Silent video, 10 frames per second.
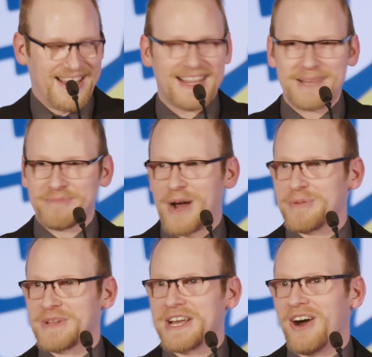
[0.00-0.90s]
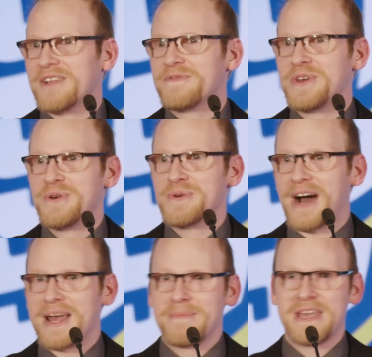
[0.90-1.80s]
Like probably all of you,
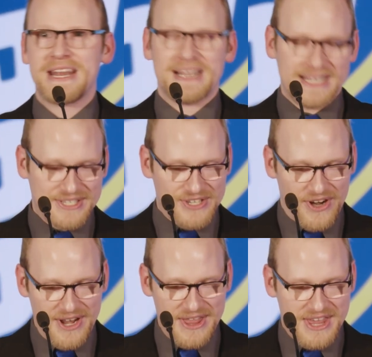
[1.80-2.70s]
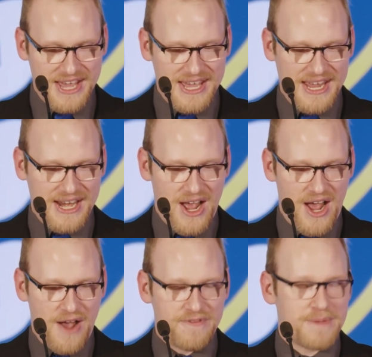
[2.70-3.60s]
I immediately started thinking
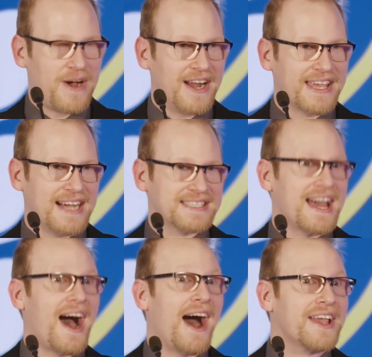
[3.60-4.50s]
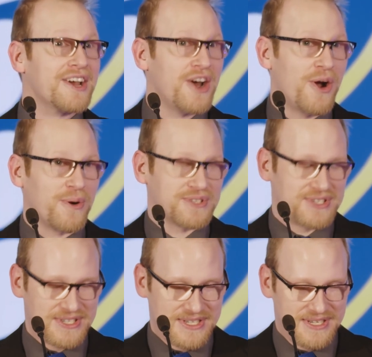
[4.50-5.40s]
of the podcast that I could
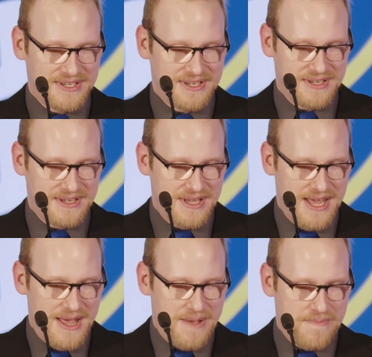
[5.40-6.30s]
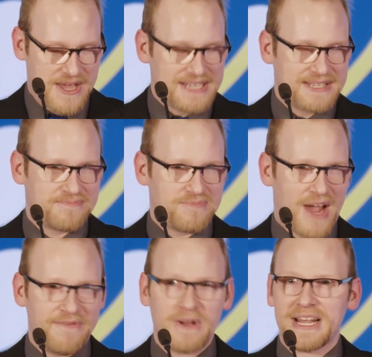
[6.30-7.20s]
host because
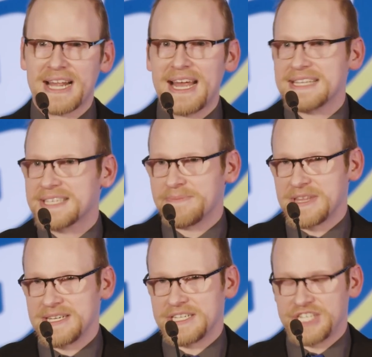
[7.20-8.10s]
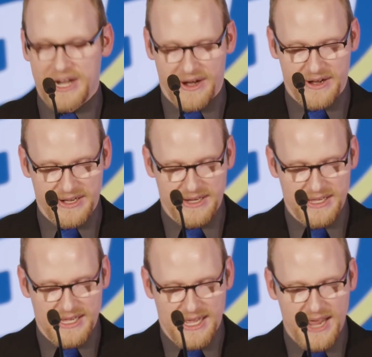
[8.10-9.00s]
I felt like I had something to share.
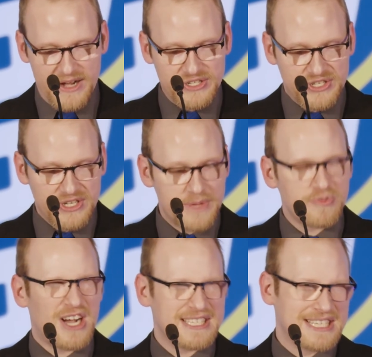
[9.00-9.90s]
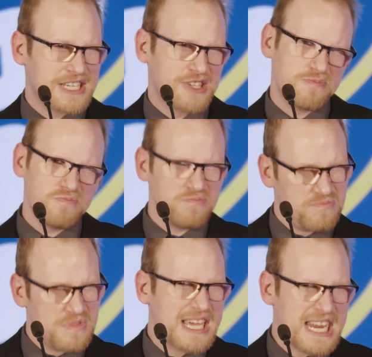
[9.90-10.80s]
I understood the process
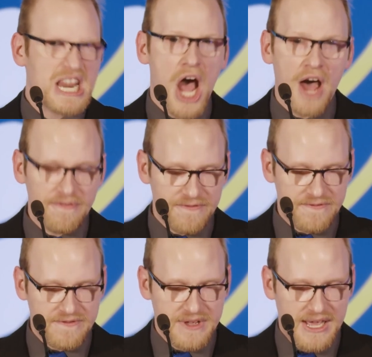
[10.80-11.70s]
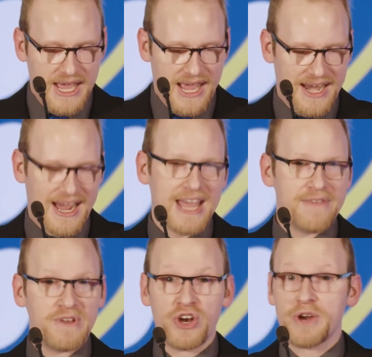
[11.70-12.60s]
enough, and I
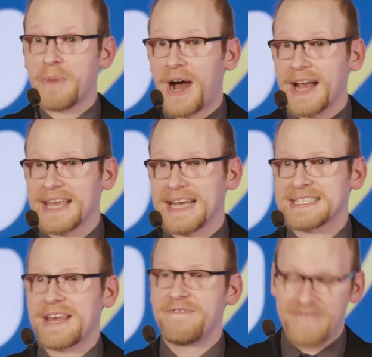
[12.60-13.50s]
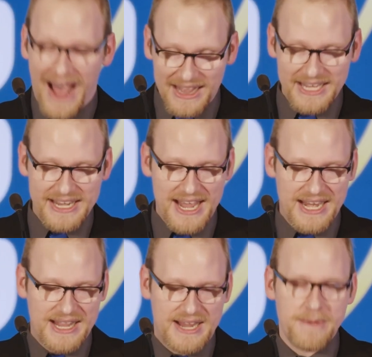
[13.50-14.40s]
even heard podcasts that
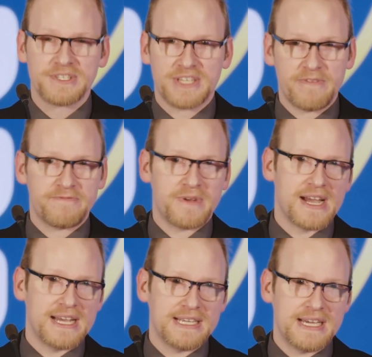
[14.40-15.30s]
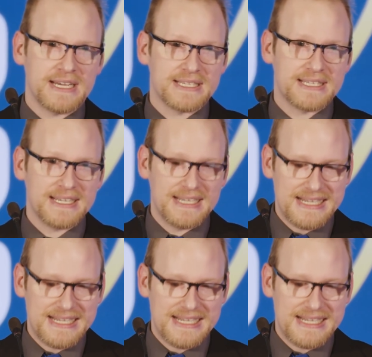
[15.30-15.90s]
validated some of my ideas.